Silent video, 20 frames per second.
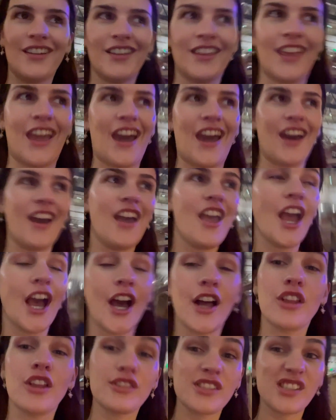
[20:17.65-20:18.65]
Yeah,
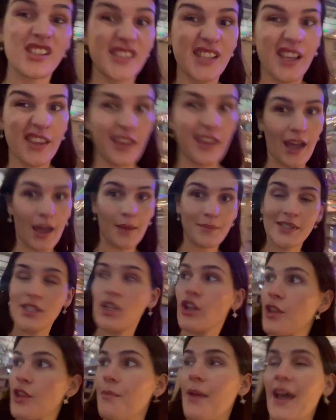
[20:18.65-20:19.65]
I'll also say the app's
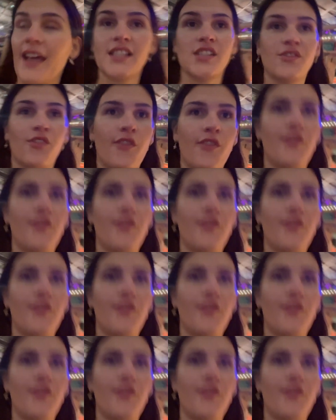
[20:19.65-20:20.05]
not the best for